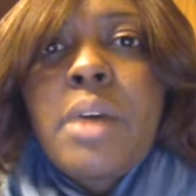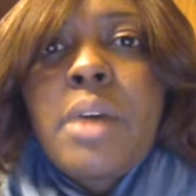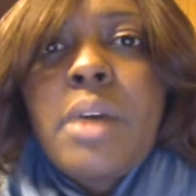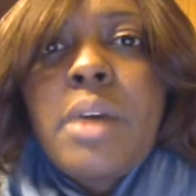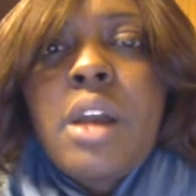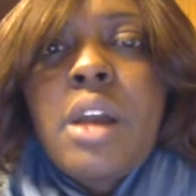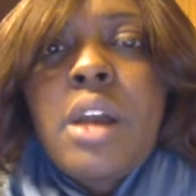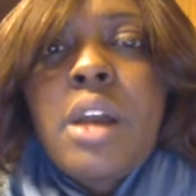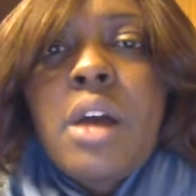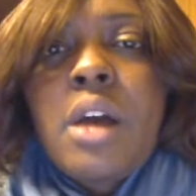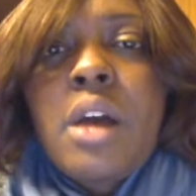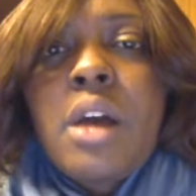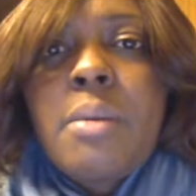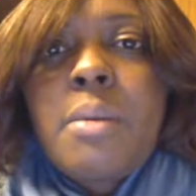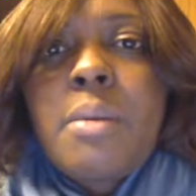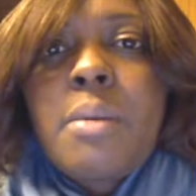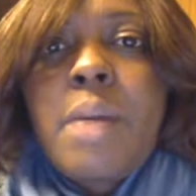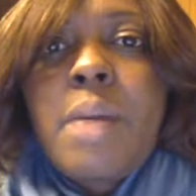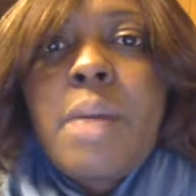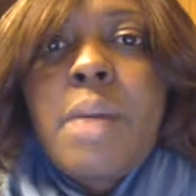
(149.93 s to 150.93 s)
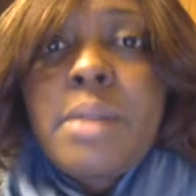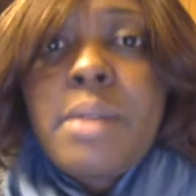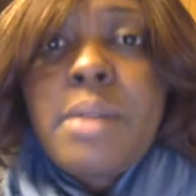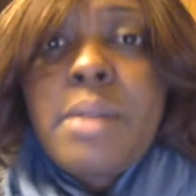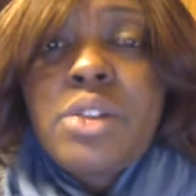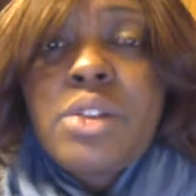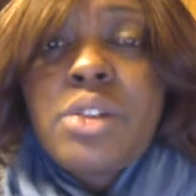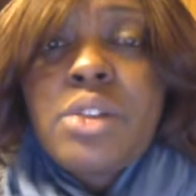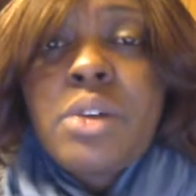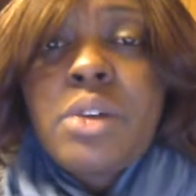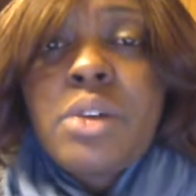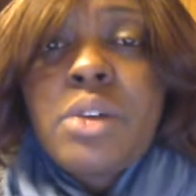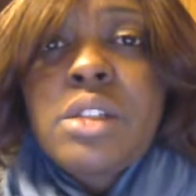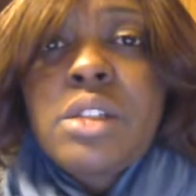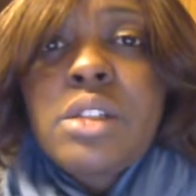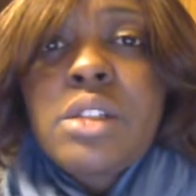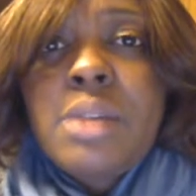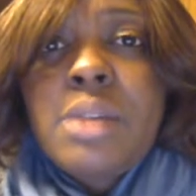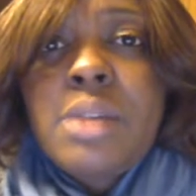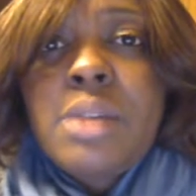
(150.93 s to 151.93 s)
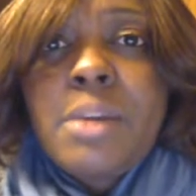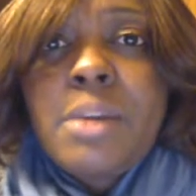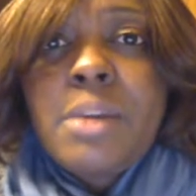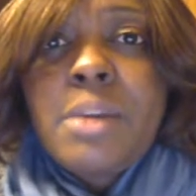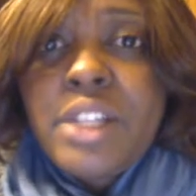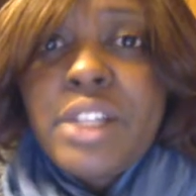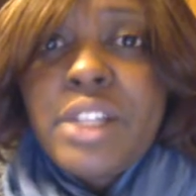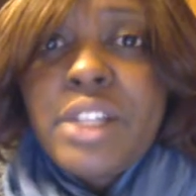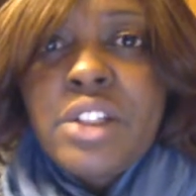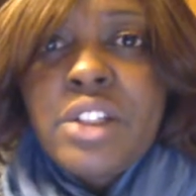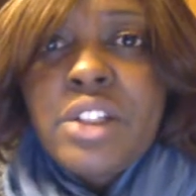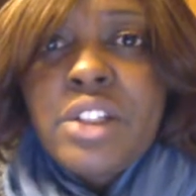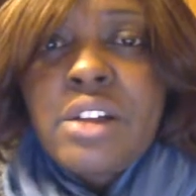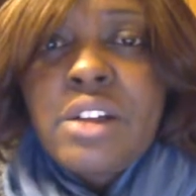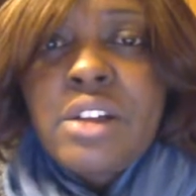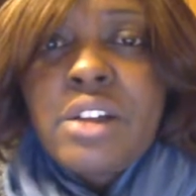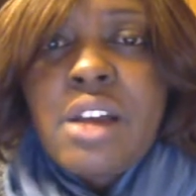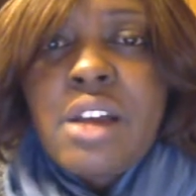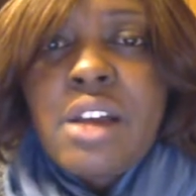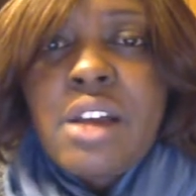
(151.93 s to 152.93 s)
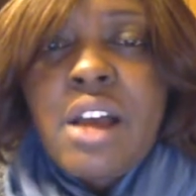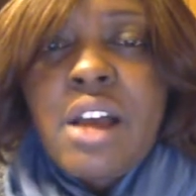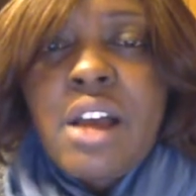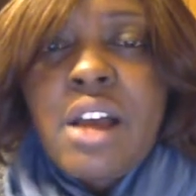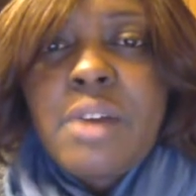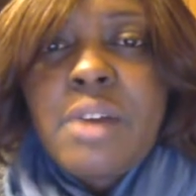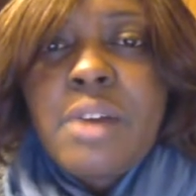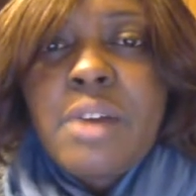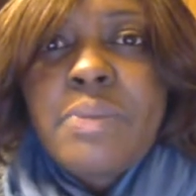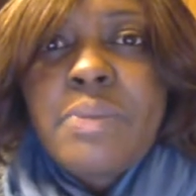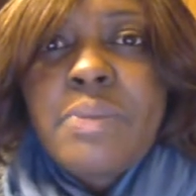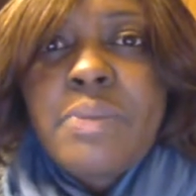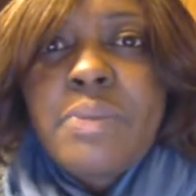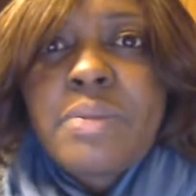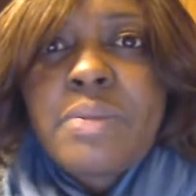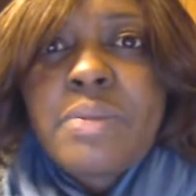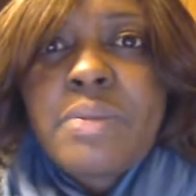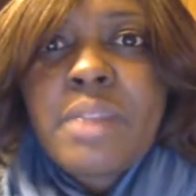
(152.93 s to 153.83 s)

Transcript: but um, my mentor, Samika Pledger, um,